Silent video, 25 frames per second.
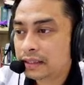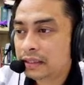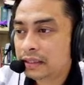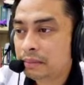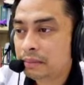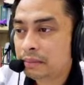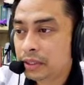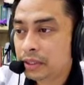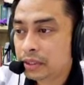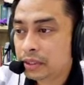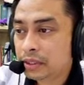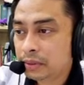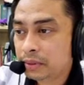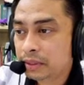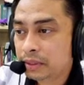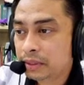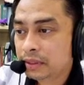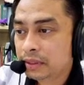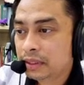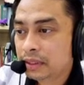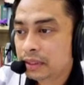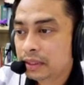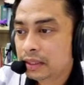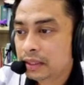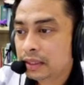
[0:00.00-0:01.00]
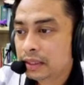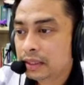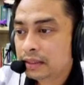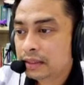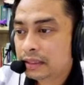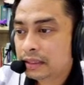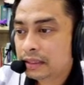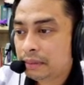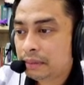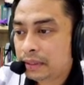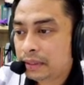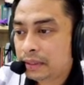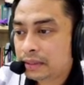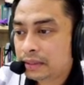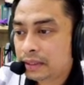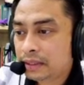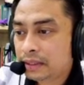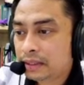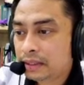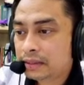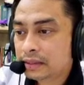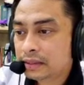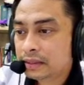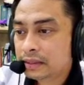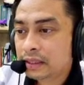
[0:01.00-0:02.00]
selecting the measurement,
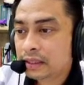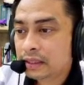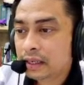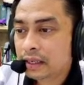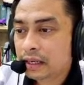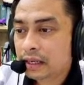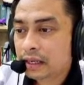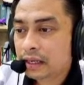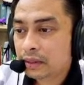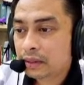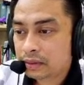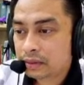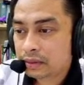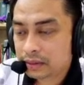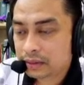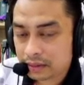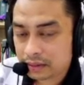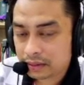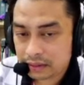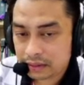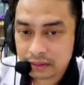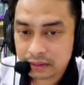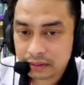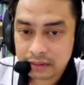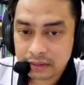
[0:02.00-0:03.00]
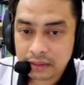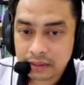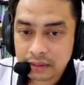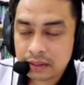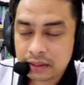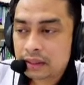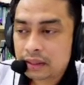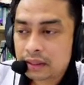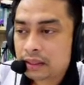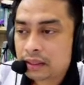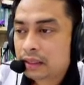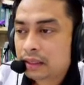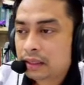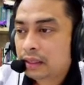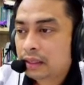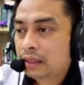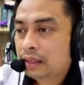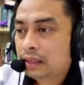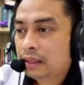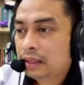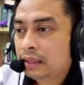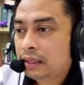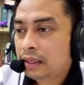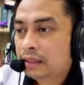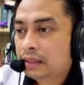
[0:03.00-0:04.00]
time basis, and all setting.
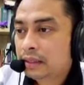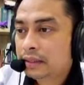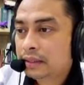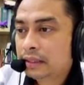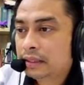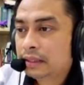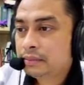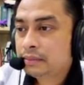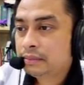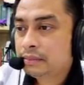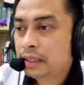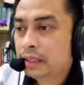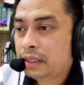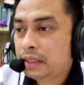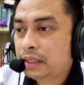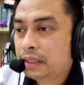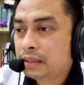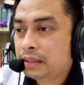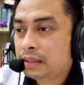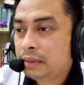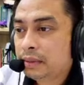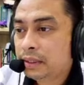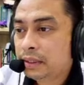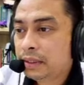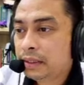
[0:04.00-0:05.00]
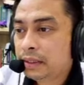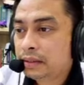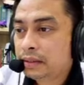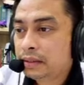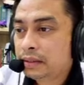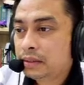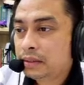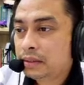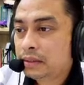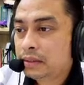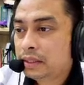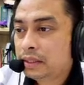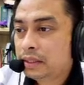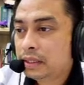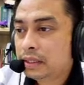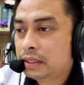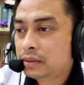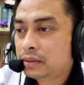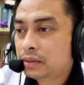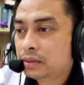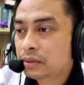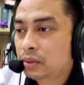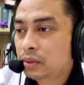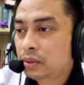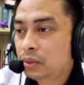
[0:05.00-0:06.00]
There is another method.
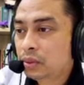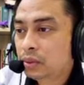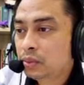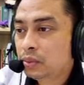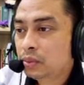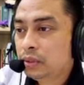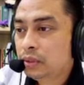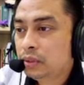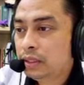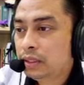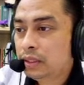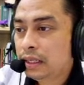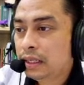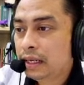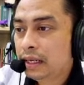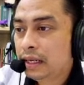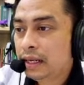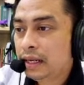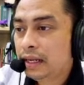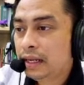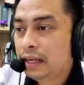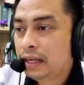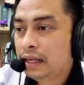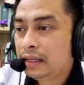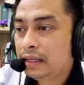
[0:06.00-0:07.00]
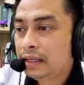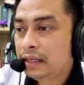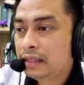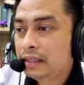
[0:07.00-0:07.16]
Just go to the